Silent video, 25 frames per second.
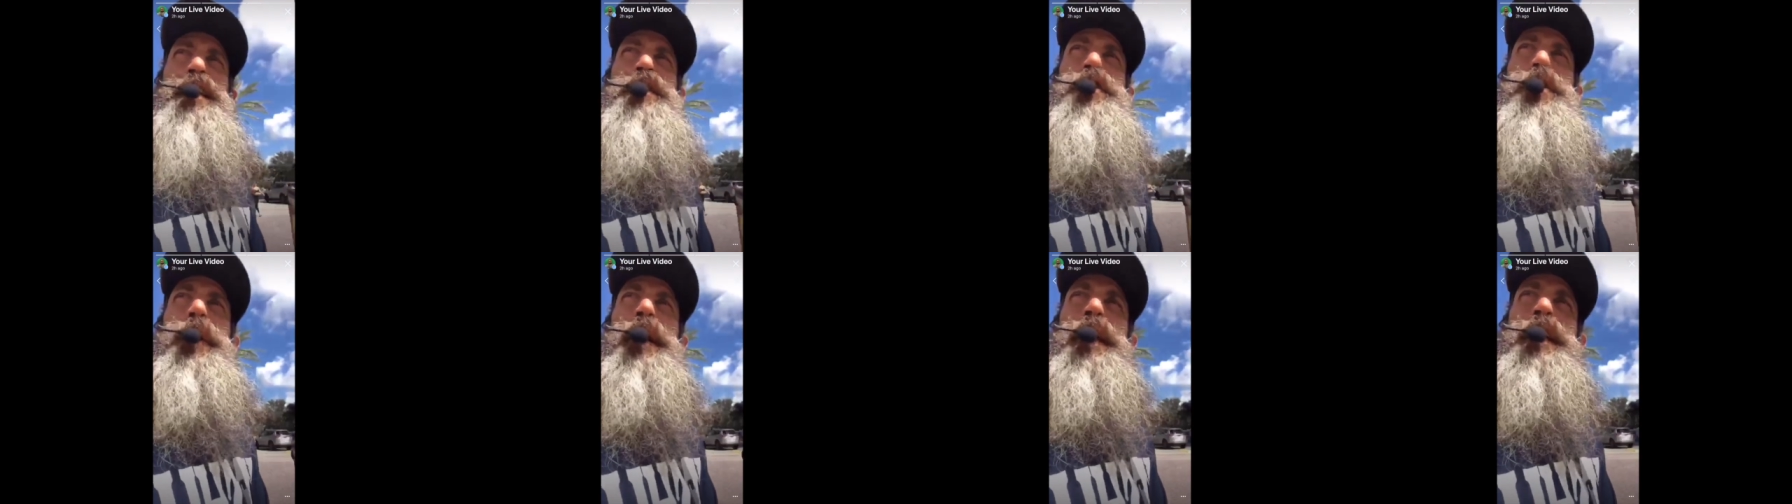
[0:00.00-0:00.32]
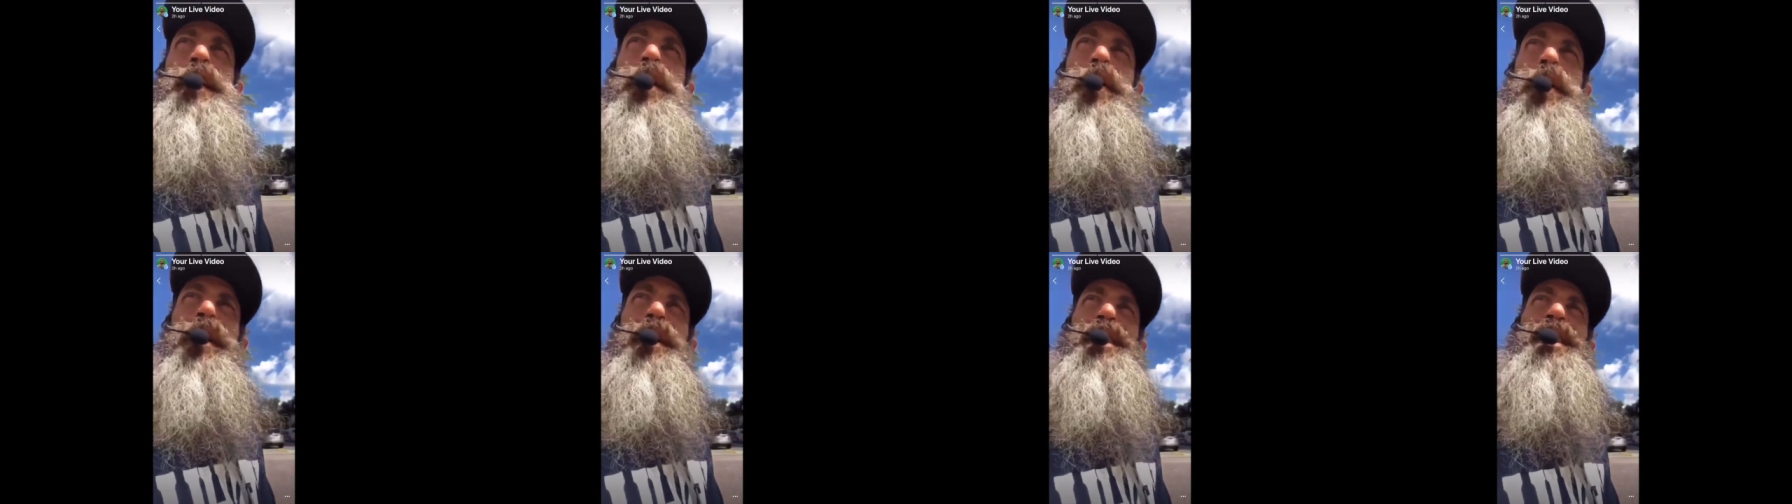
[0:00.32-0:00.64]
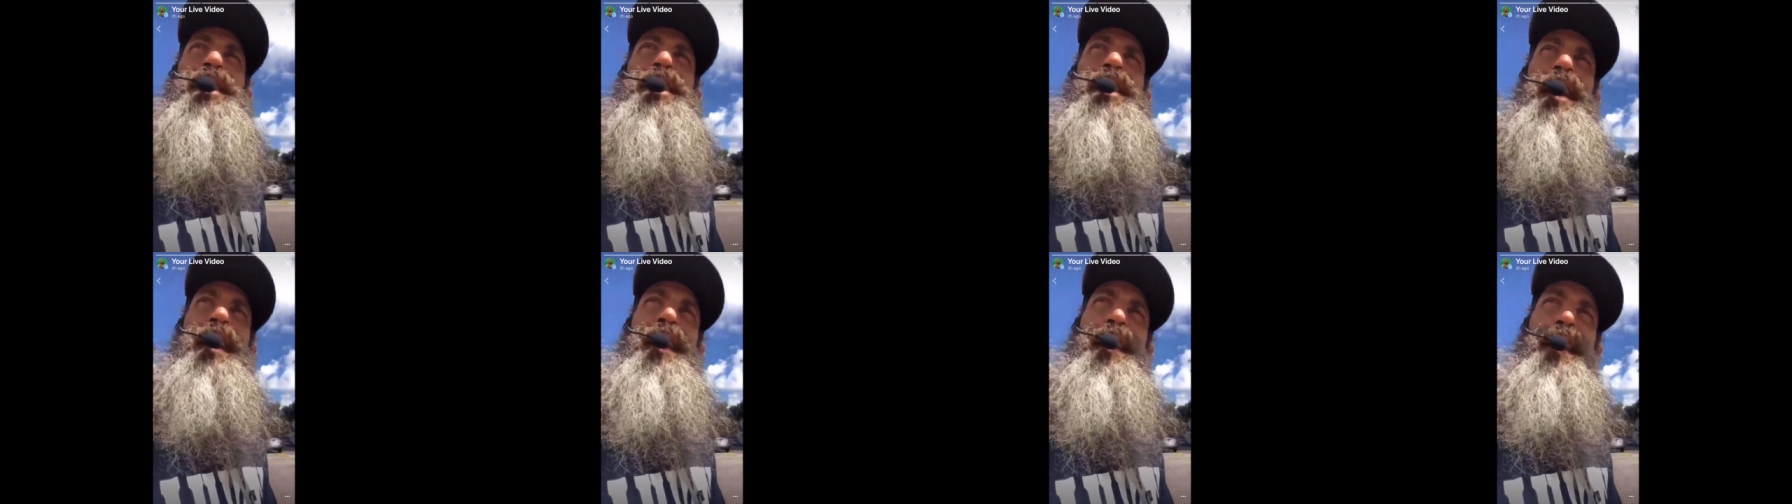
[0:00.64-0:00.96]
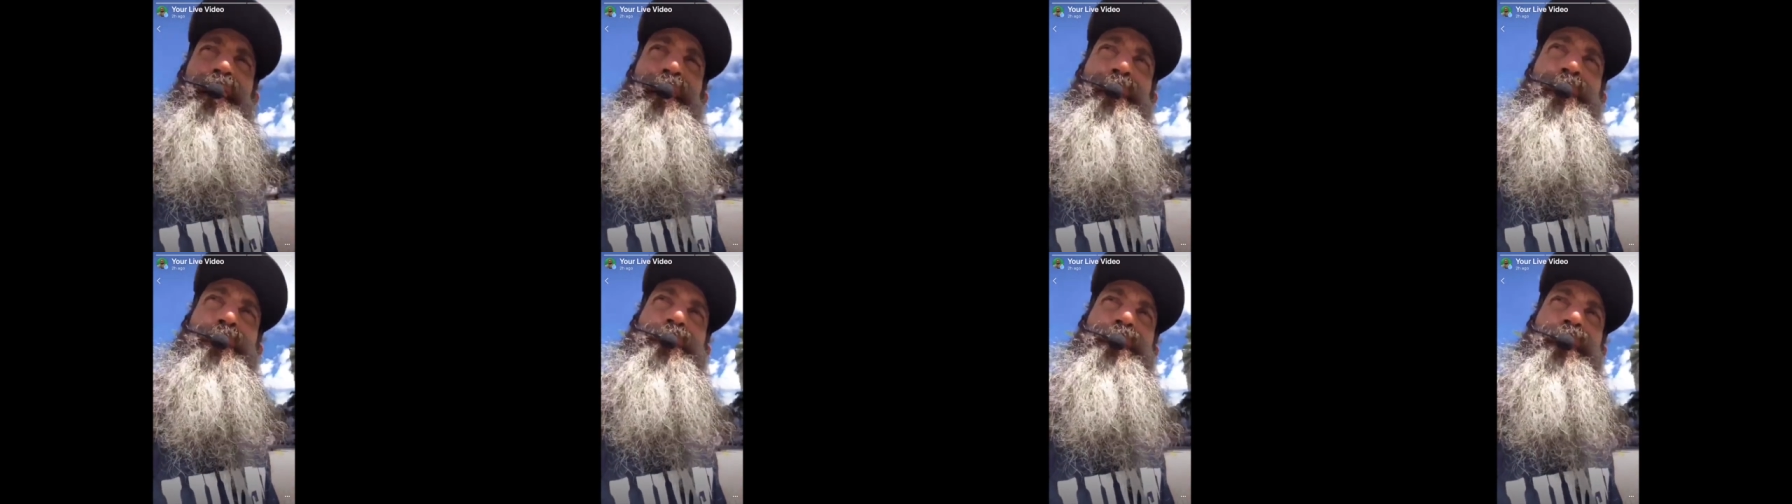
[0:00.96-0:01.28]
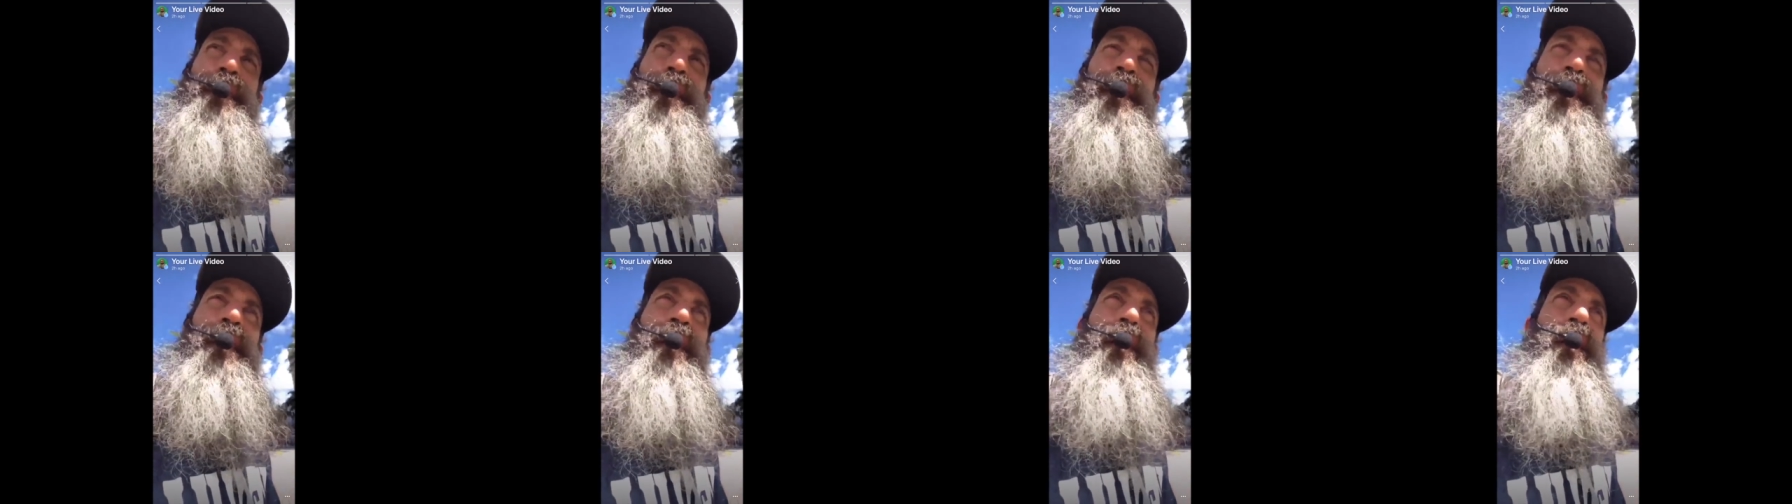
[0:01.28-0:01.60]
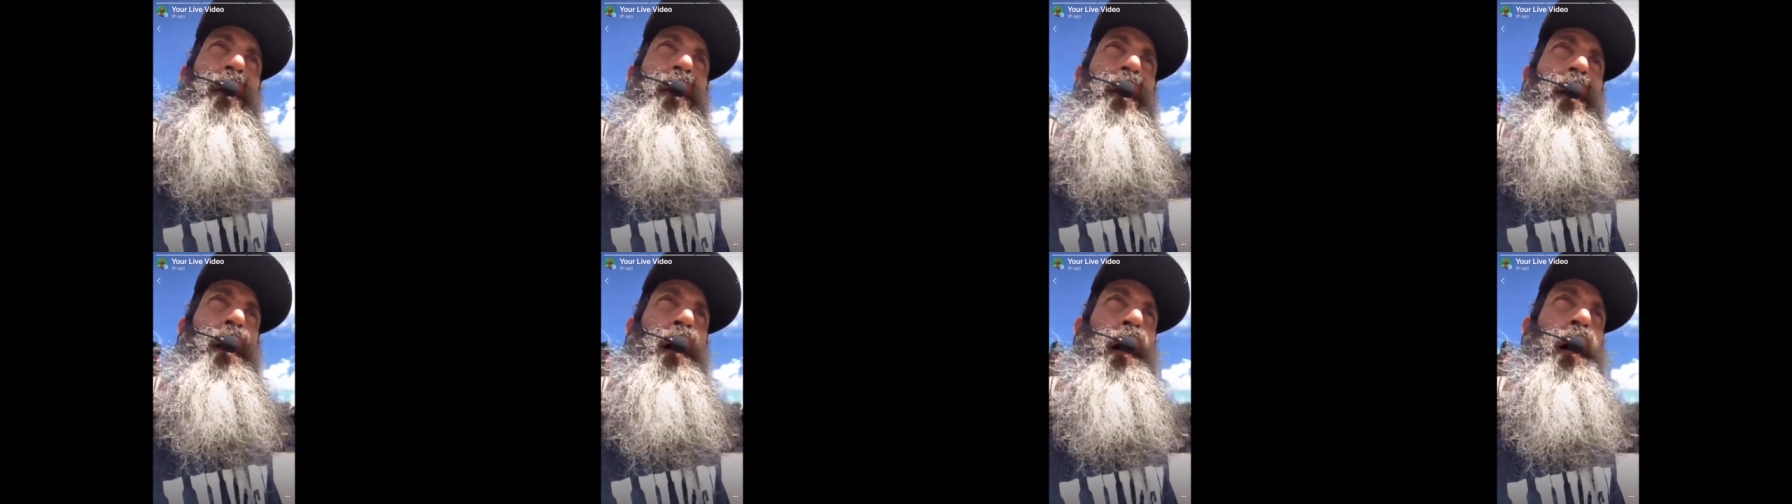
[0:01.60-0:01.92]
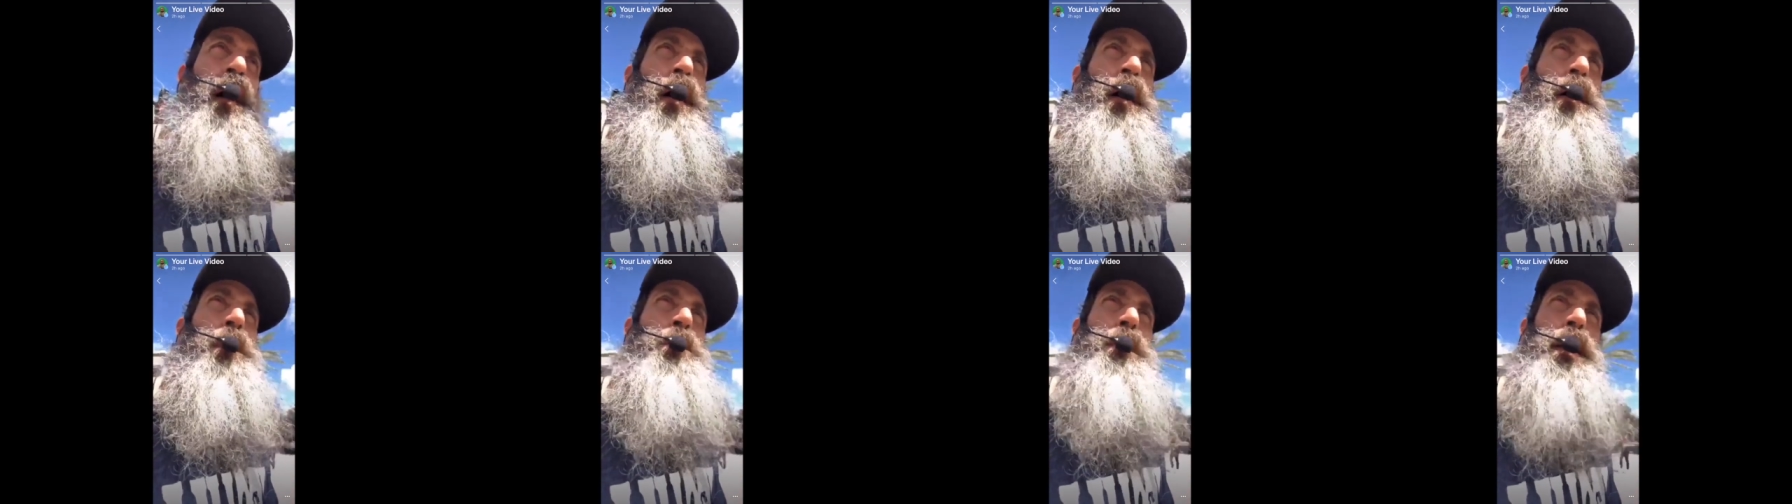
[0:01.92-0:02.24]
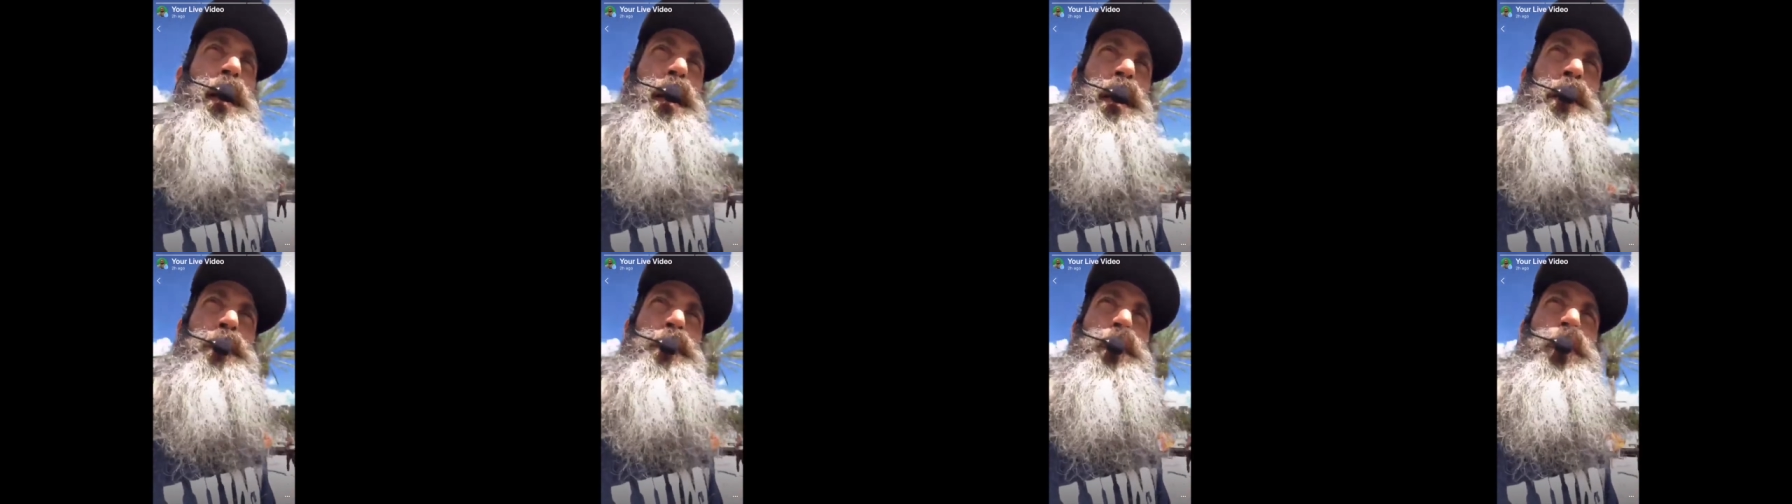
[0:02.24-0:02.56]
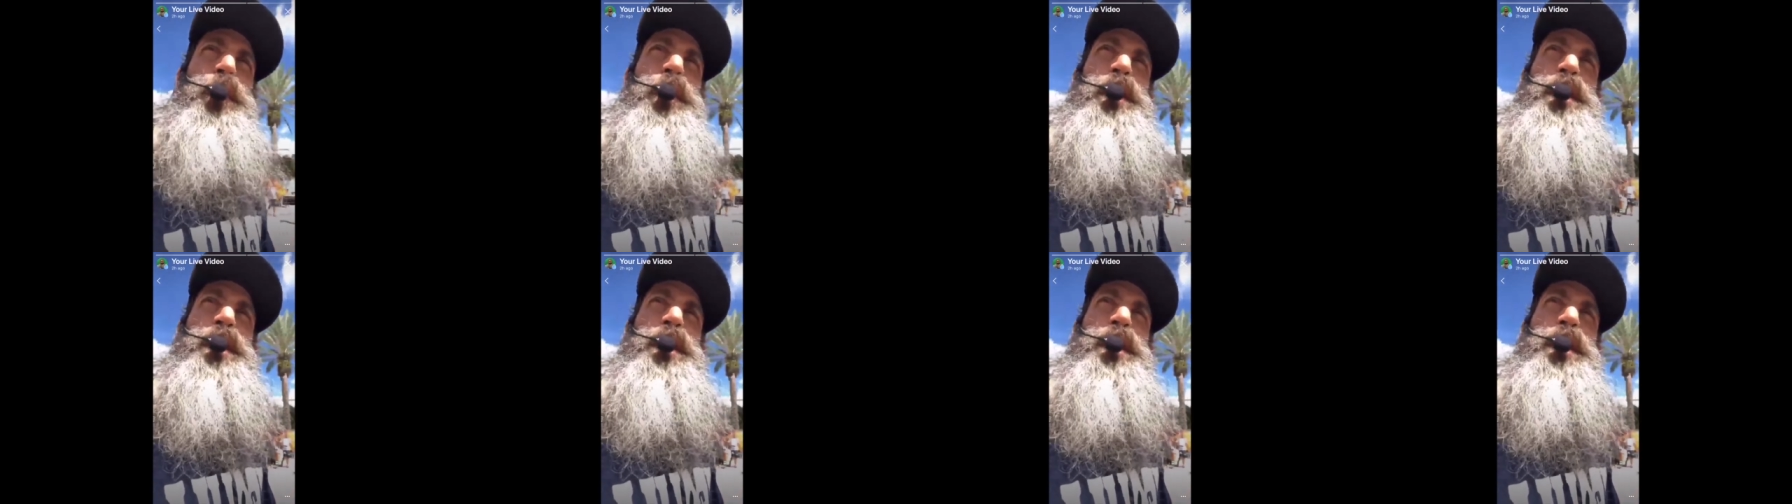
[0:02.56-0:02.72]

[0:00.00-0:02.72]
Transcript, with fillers: to ignore sin. Many of you are